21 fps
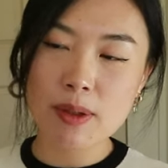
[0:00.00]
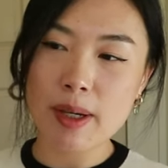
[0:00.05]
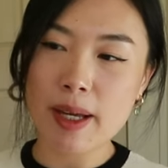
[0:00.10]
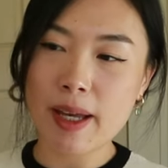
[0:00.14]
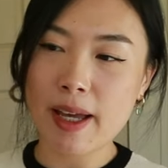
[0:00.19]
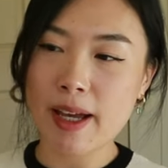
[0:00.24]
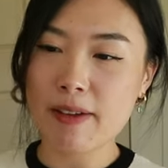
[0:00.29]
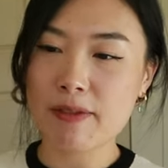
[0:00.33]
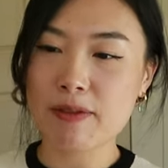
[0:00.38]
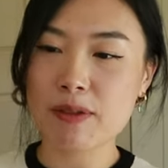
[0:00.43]
I
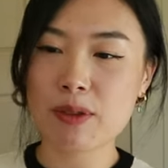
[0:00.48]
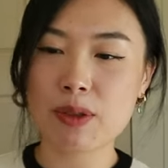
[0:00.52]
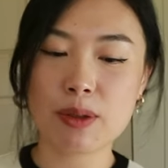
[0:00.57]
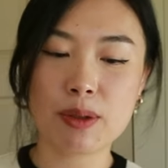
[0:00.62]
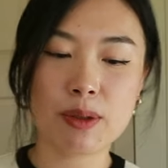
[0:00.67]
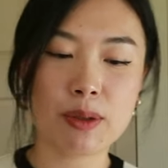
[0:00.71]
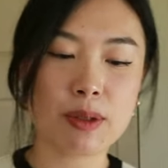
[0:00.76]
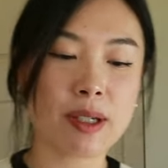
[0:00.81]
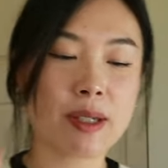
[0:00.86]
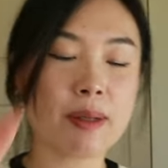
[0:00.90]
have
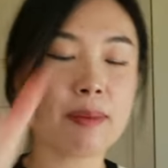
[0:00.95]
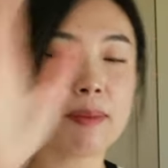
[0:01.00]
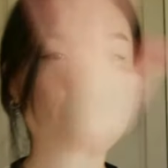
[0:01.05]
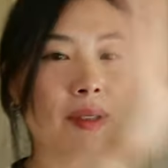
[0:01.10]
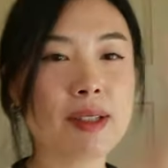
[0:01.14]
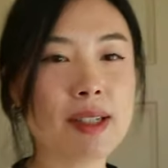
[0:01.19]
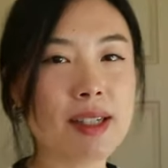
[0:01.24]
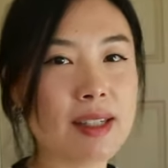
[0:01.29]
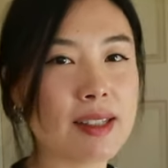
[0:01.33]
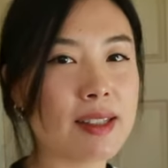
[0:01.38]
to
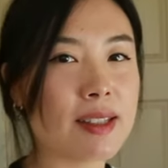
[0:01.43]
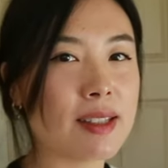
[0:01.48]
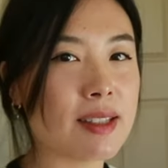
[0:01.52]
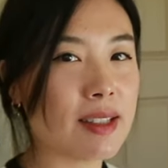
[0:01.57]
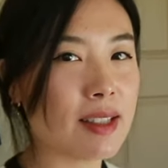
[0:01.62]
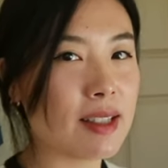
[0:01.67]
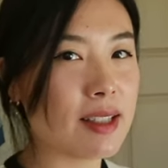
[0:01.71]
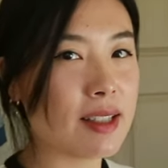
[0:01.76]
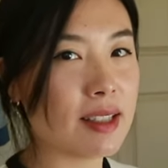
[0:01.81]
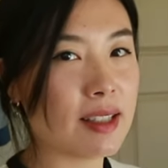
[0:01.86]
complete
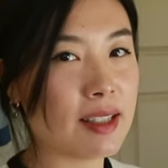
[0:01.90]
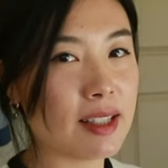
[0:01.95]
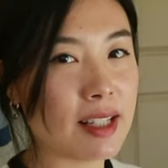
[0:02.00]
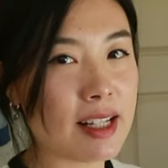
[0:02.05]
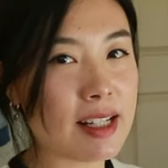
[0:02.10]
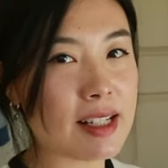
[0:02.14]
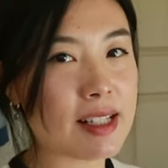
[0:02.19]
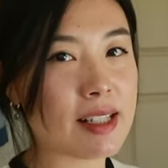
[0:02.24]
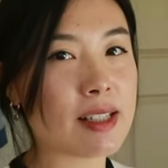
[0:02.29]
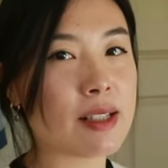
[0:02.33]
the
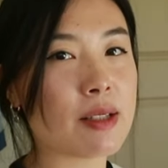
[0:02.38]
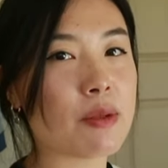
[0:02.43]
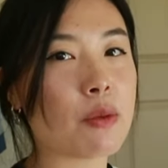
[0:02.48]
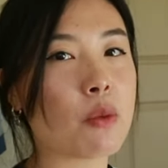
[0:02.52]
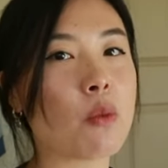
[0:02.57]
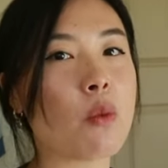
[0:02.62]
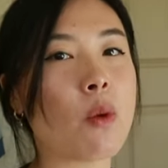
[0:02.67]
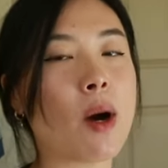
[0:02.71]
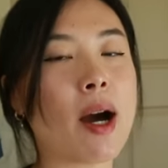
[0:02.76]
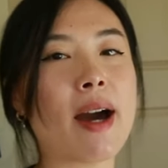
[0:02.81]
list
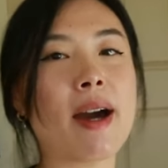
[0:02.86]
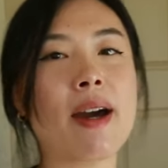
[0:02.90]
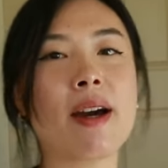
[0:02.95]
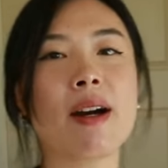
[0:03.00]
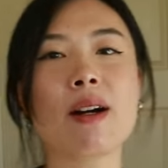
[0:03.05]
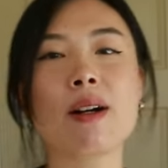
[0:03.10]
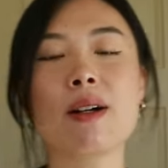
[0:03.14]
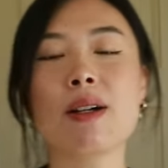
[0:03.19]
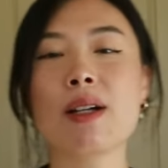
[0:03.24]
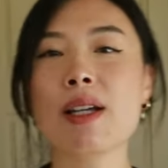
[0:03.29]

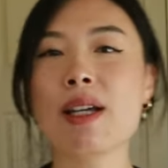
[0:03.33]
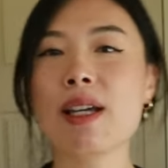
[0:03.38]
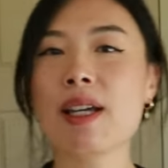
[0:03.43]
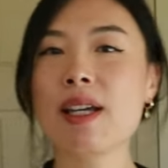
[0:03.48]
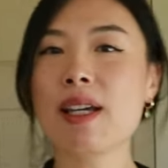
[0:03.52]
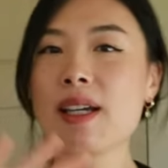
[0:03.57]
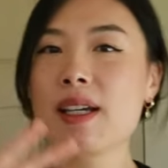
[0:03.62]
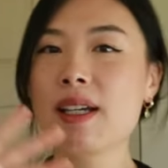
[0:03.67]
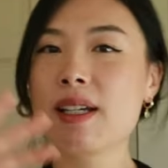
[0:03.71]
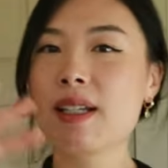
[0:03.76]
while
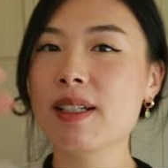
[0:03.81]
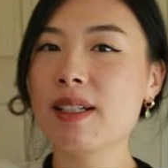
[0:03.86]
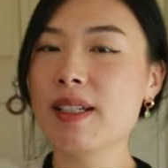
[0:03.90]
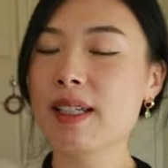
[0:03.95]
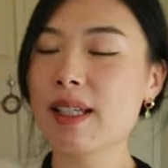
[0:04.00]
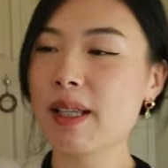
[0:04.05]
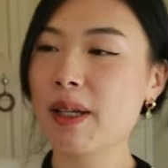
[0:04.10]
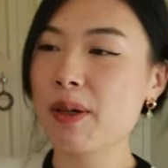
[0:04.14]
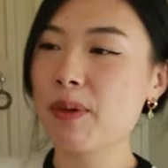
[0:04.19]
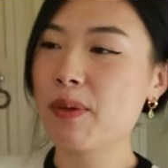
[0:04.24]

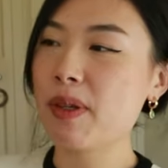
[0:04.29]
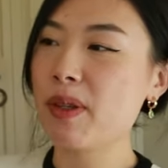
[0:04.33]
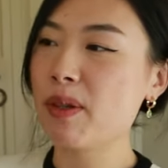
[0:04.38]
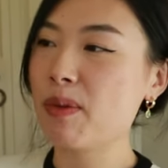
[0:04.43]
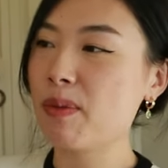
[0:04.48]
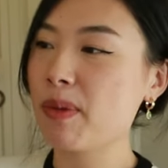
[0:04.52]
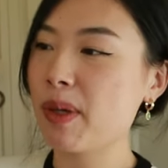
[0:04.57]
dealing with the